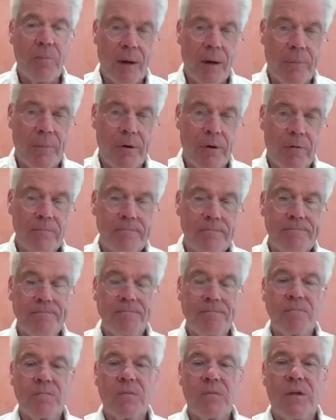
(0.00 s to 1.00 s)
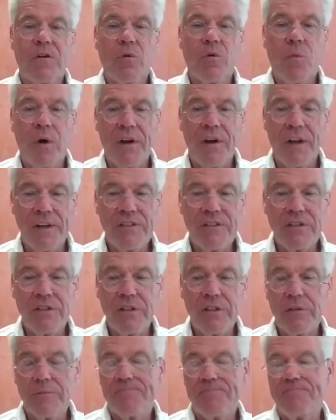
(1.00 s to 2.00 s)
Pepper into one
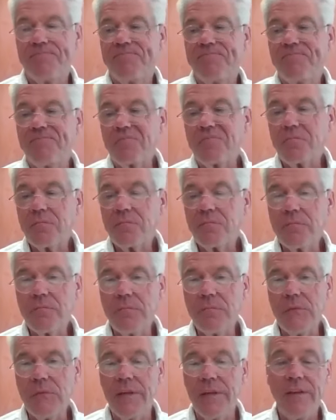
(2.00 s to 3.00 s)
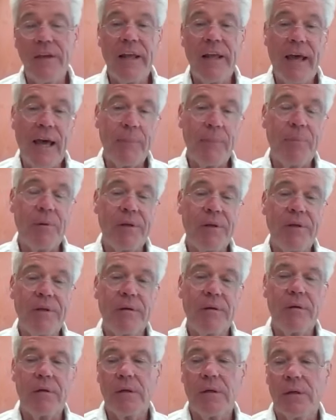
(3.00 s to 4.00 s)
entity. And then
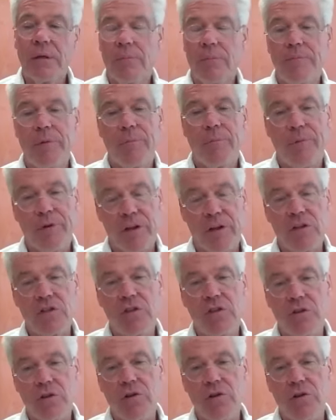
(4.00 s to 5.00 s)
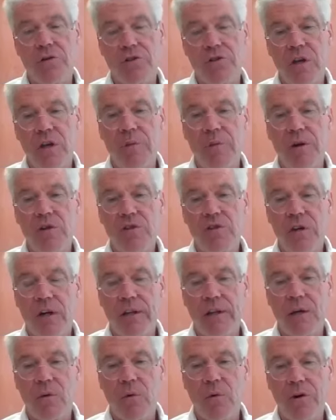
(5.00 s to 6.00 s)
happily, uh, the Prudential Insurance Company
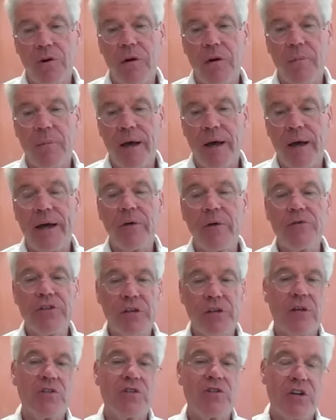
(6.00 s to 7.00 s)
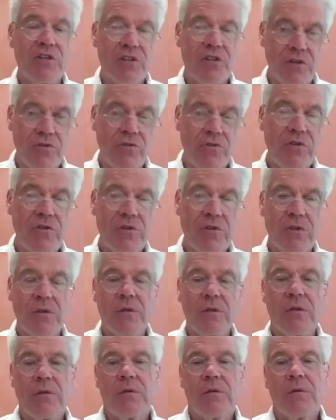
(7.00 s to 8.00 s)
decided they wanted to buy out DLJ's interest.
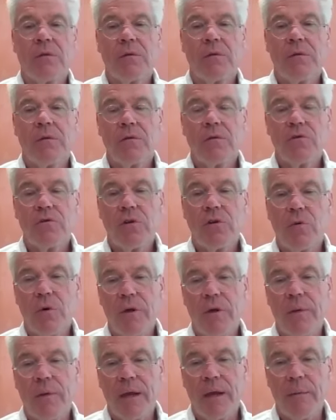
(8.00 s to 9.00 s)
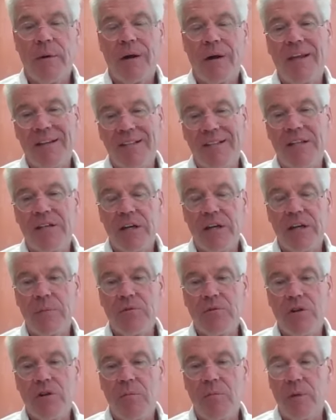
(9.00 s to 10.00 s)
So we made about 18
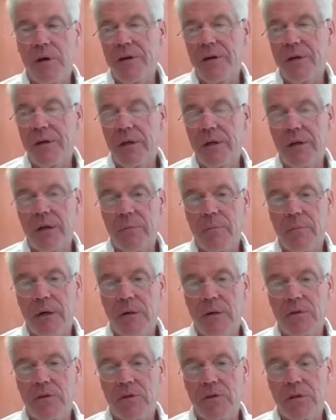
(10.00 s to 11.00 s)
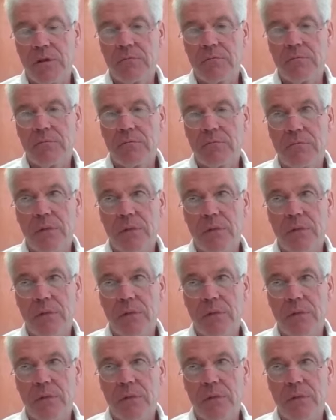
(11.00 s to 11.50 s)
times in our money in about, uh,